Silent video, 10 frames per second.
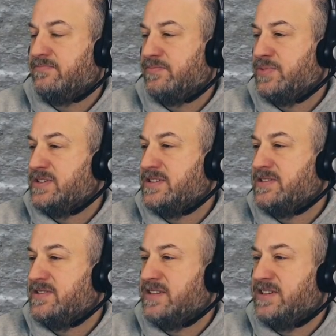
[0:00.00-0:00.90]
Plus
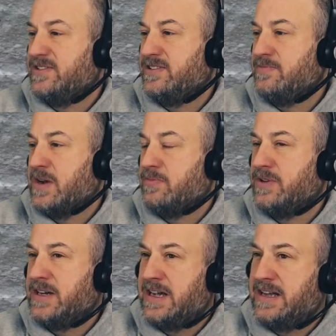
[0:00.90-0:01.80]
installation, you probably
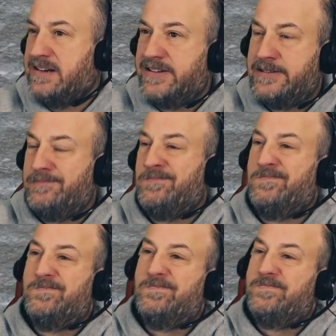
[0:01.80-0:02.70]
got
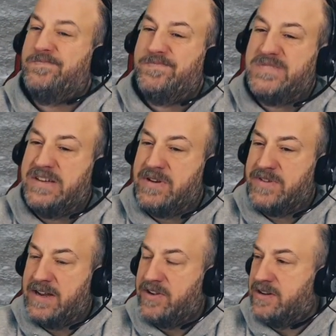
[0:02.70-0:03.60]

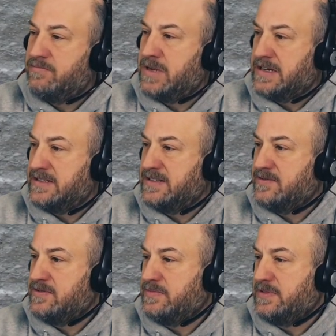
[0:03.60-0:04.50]
75, $100 into them.